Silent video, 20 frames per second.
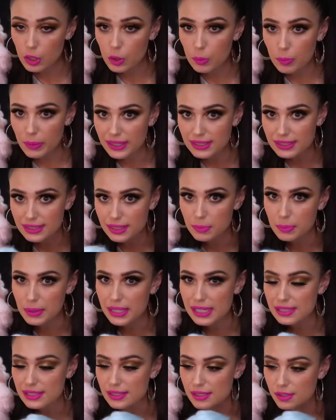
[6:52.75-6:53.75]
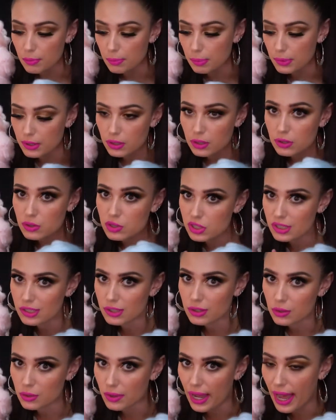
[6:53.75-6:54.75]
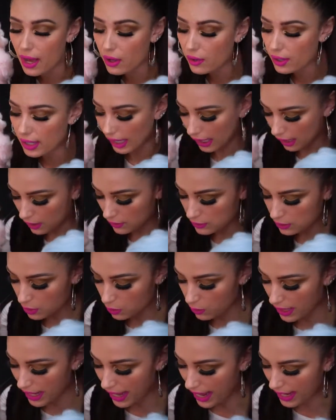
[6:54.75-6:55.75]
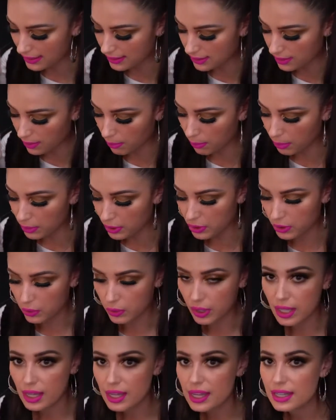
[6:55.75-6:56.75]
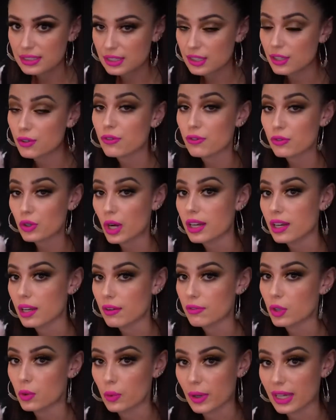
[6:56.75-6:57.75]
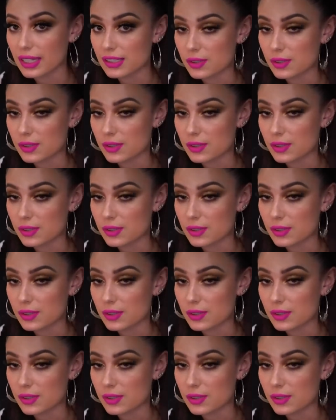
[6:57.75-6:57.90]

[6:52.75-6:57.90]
bits and pieces of blue just throughout, and I also wanna add some blue to the front of the wig as